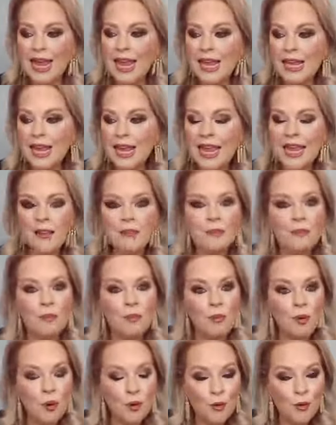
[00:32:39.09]
It is
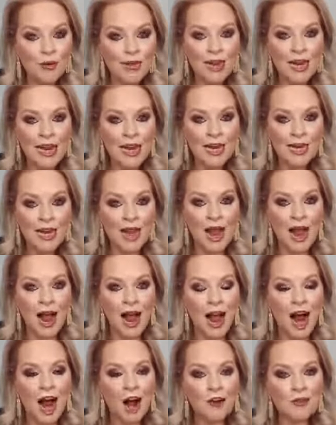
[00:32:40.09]
boosting
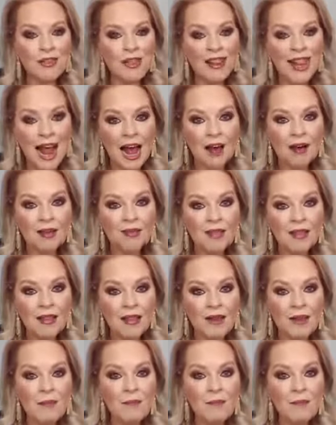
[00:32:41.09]
our cells,